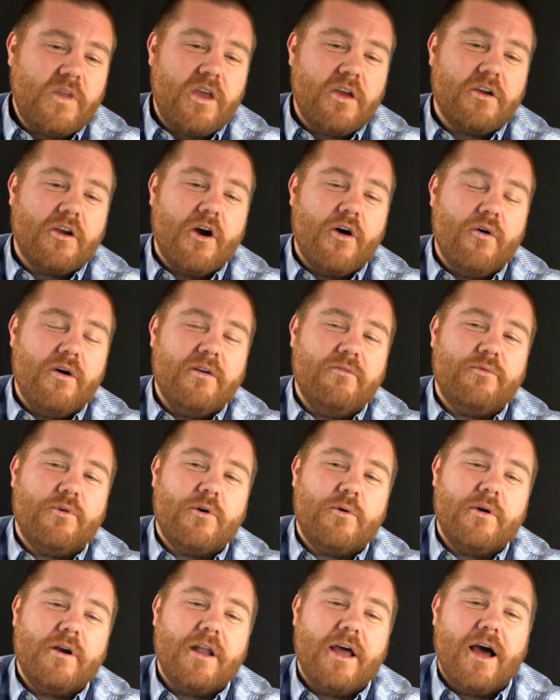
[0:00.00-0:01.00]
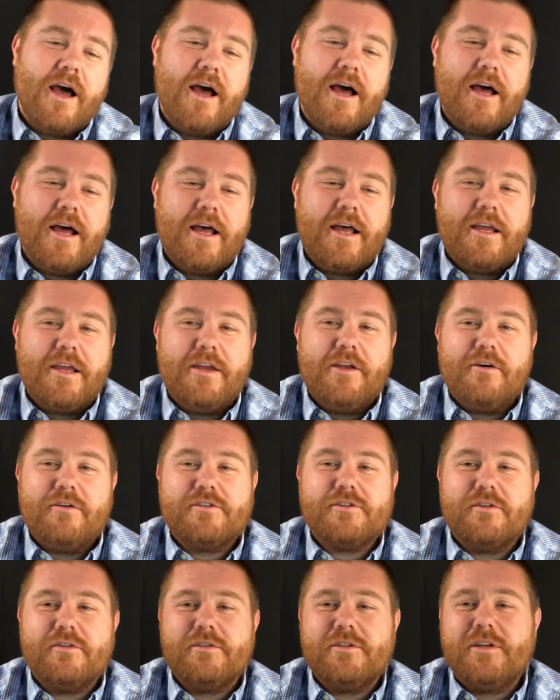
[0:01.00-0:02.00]
going forward,
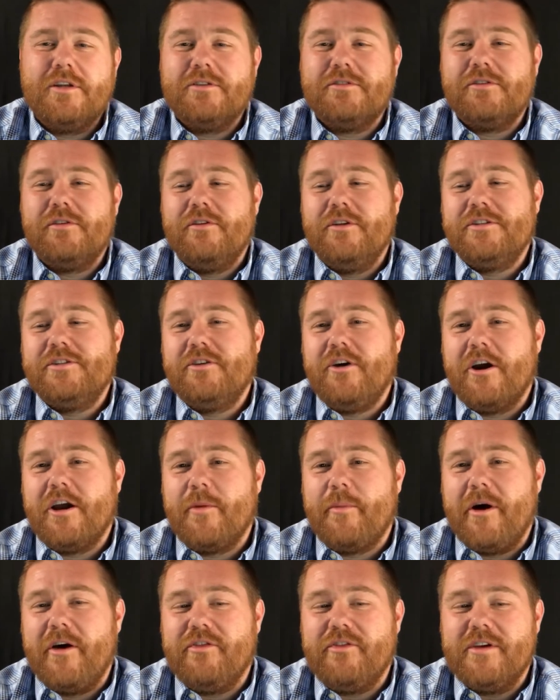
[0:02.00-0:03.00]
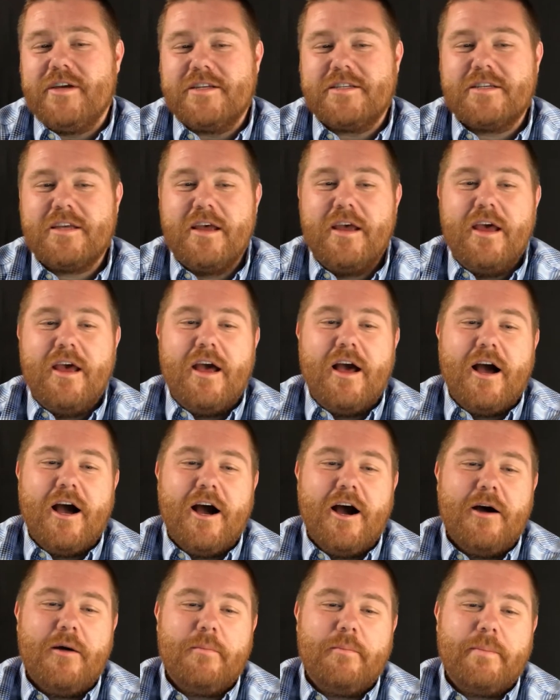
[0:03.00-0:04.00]
so let's talk about this.
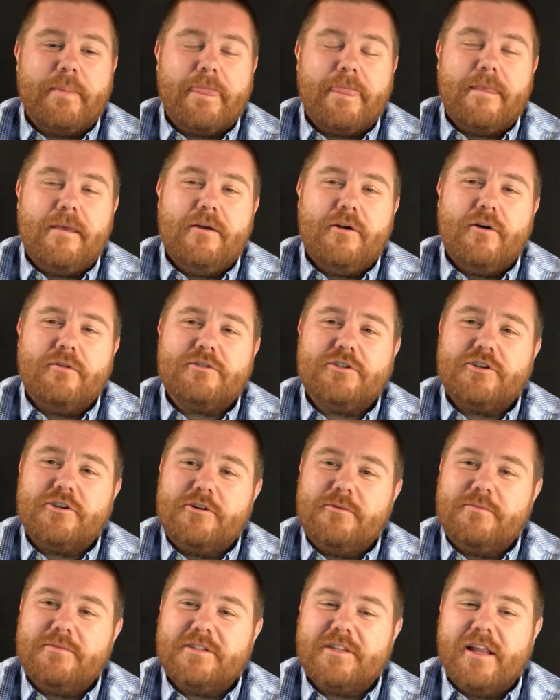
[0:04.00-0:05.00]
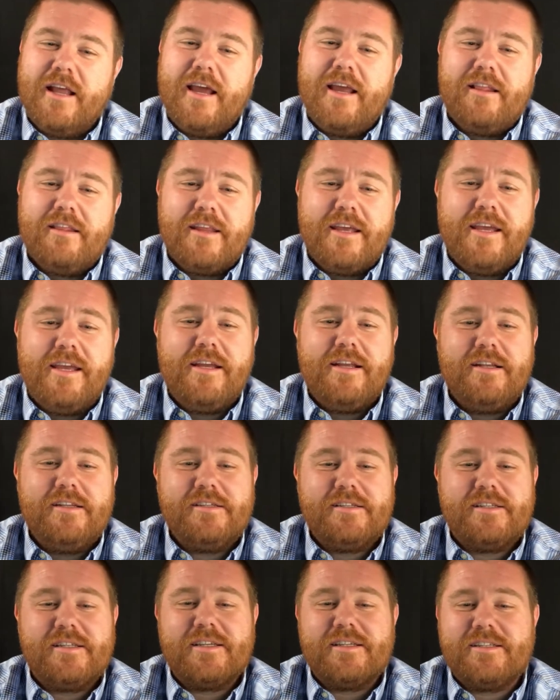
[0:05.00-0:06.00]
Terms like lean,
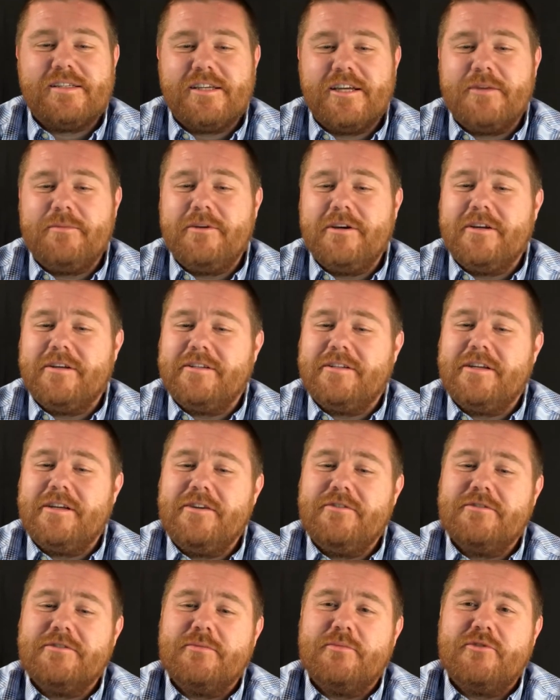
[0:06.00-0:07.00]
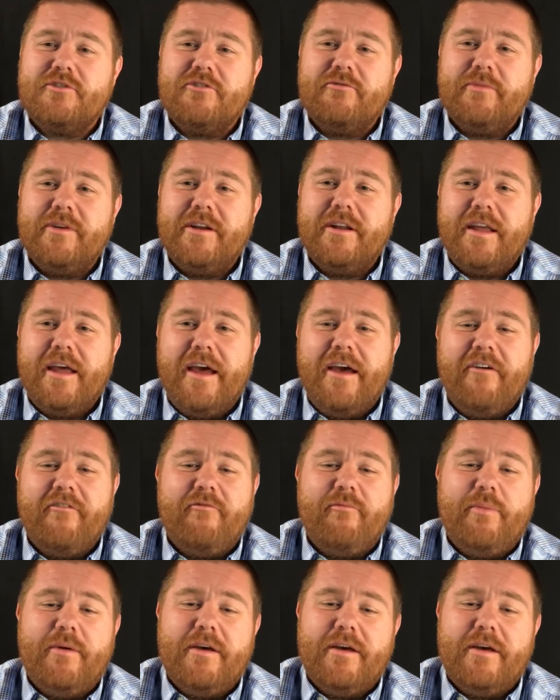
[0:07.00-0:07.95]
Six Sigma, continuous improvement have